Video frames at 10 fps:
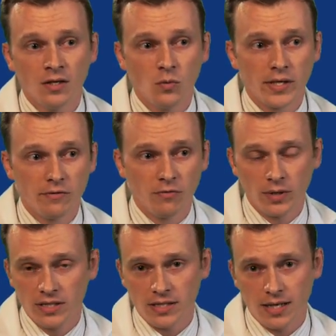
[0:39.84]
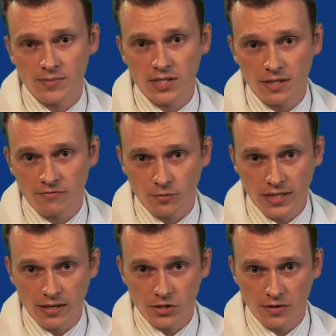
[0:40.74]
We can avoid at times the need for
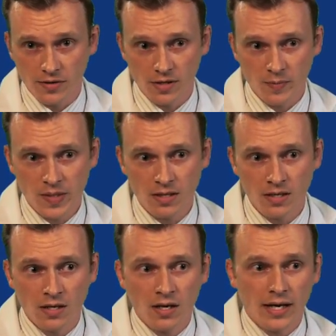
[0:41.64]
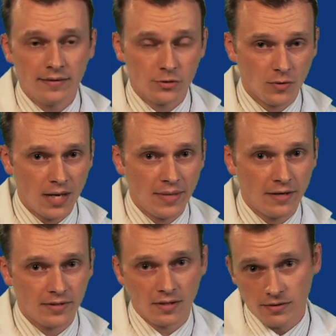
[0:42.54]
radiation therapy and the dry
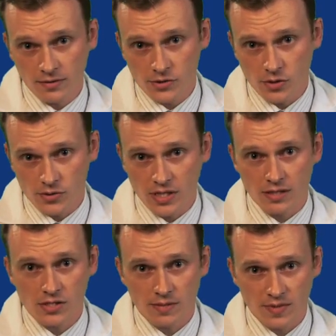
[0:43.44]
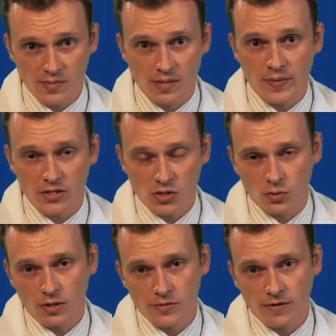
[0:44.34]
mouth and other associated symptoms that patients
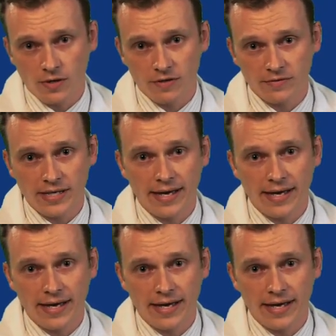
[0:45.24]
will often